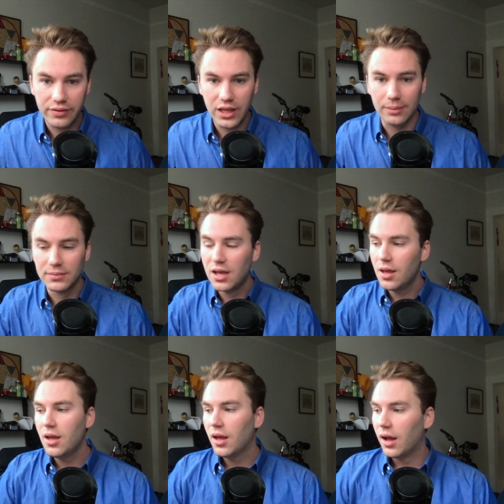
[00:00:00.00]
like that.
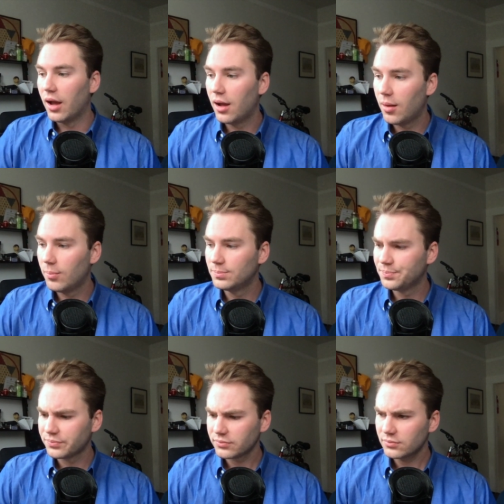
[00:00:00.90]
And
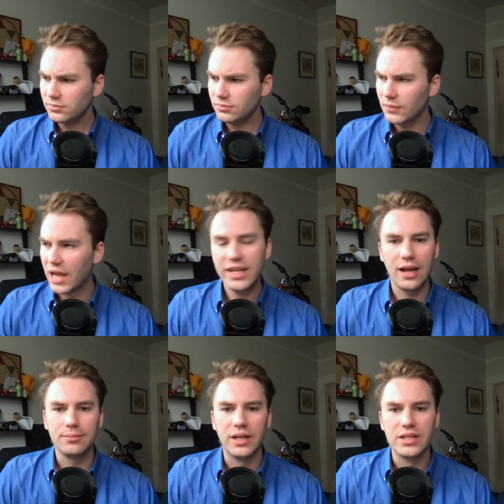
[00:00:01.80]

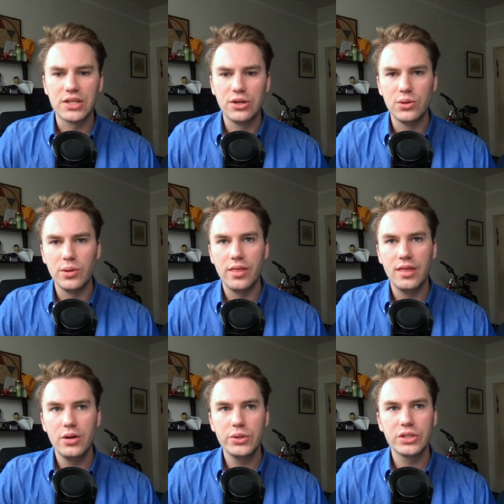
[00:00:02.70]
so
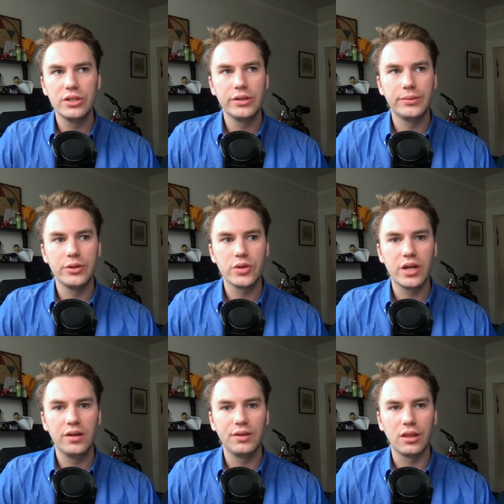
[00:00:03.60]
those are
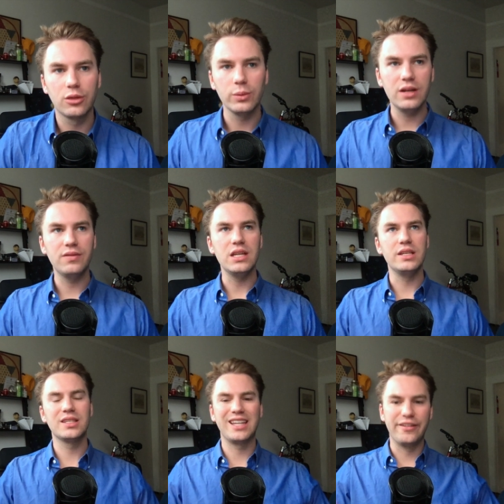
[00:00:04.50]
kind of like three of
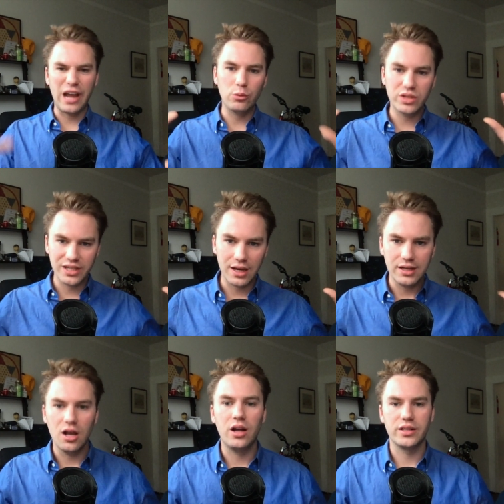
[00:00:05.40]
these kind of outside
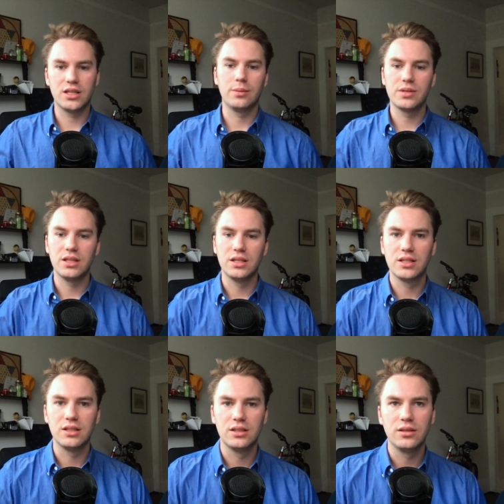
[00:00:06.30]
concepts
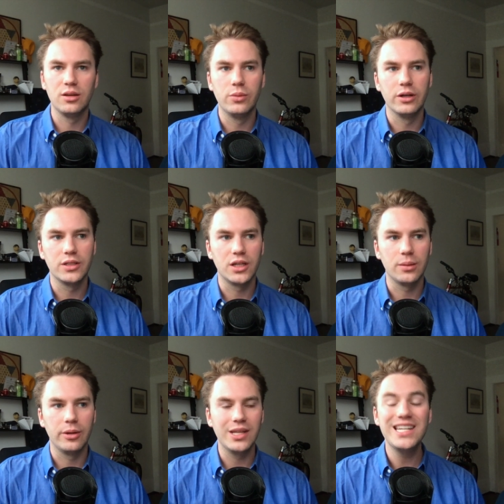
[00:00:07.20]
that we were talking
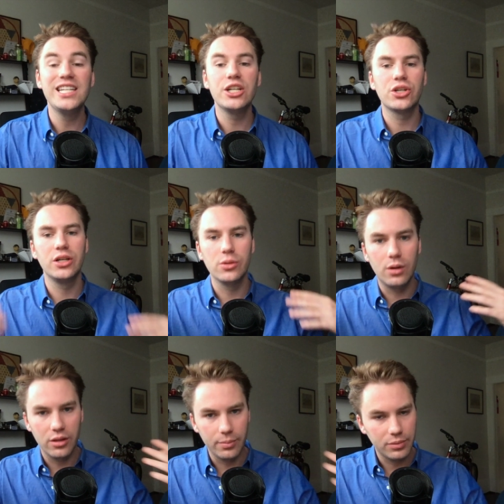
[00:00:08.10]
about, in addition to
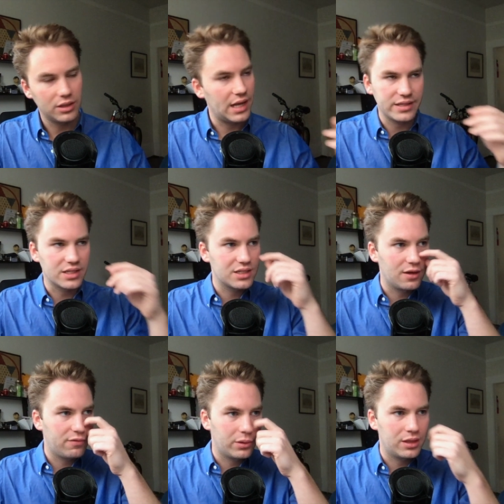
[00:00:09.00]
all the classic
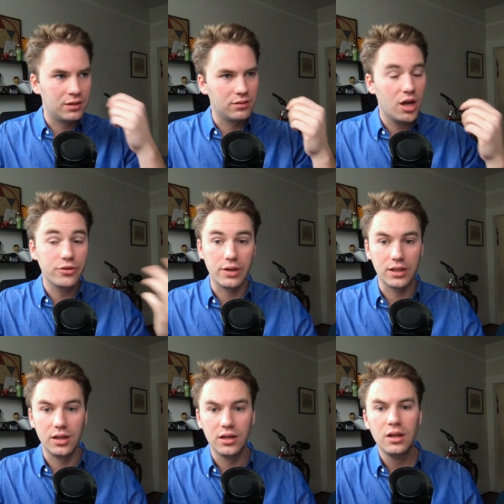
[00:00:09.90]
stuff within contract law.